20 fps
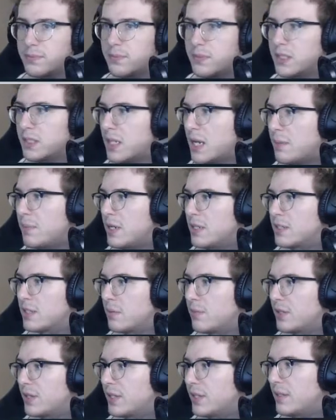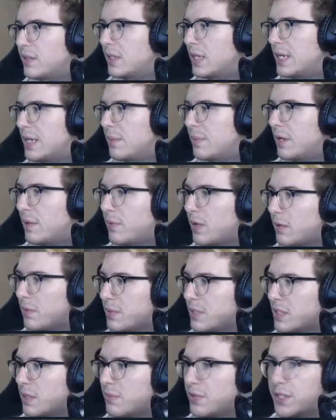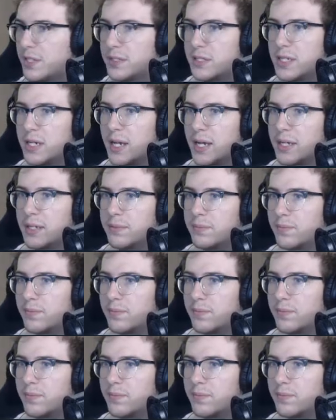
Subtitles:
I'm not done with it, but I'll probably be done with it tonight.